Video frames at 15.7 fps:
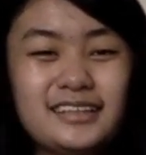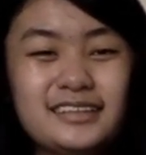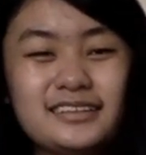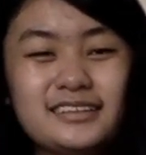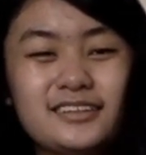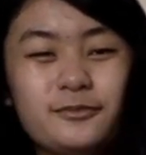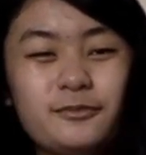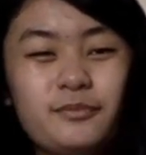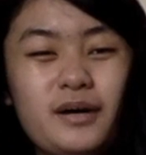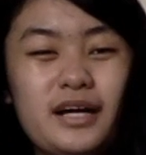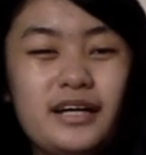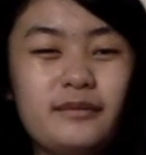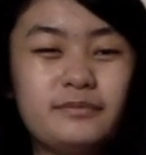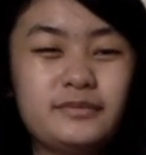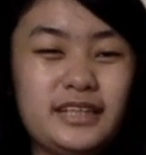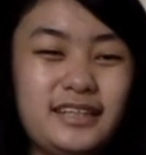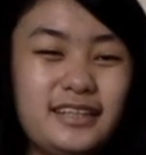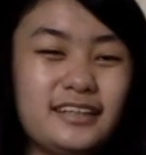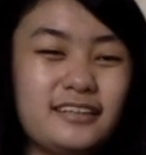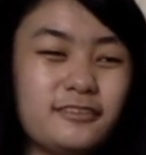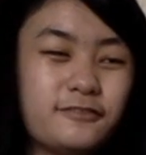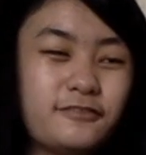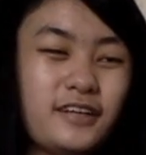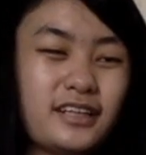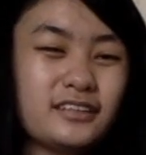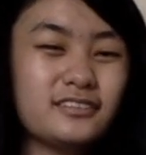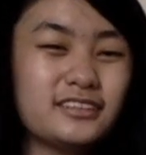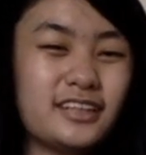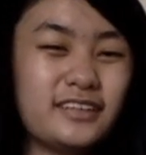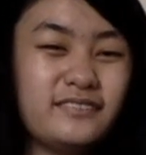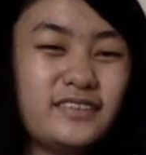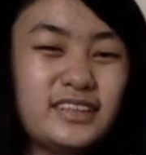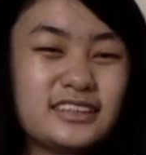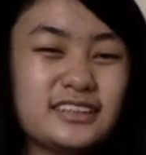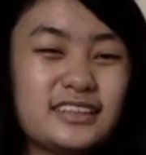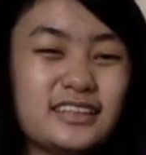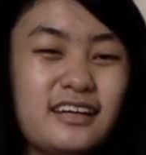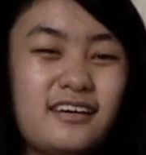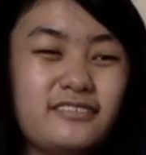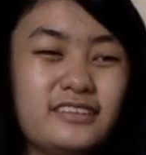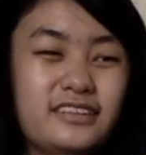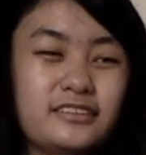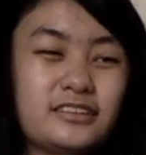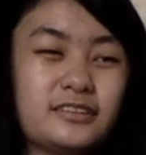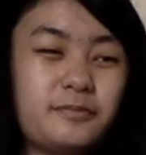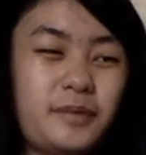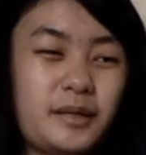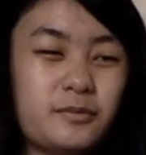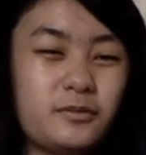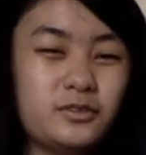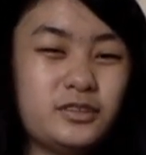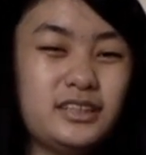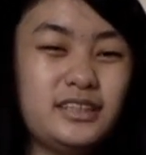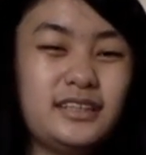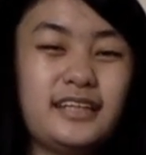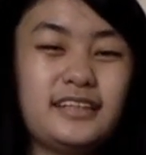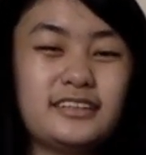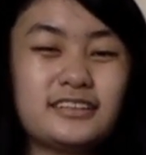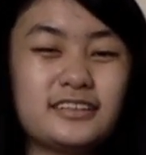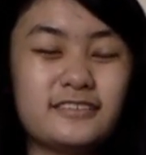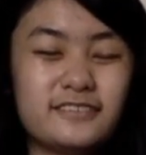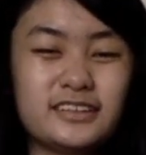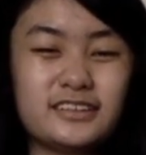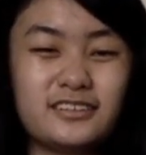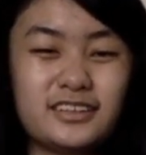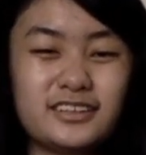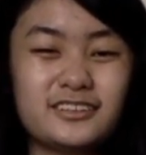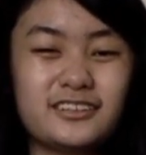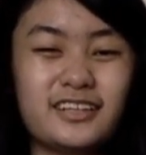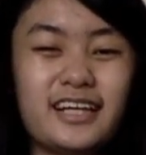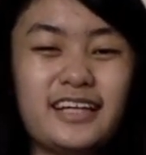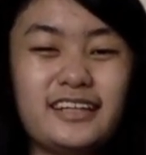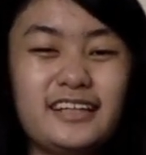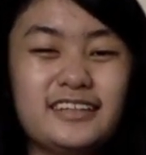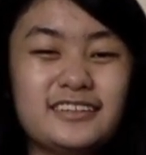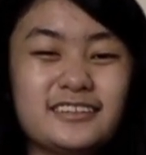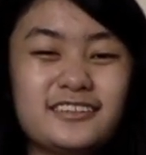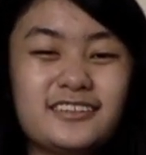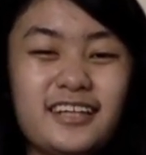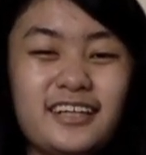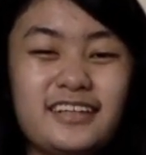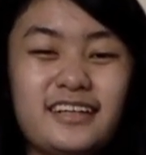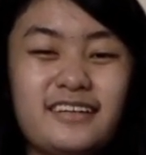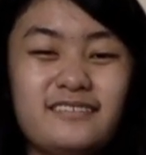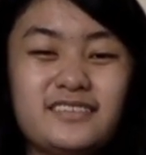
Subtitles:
So by obtaining the fractal dimension of the spike protein and the surface structure and inserting them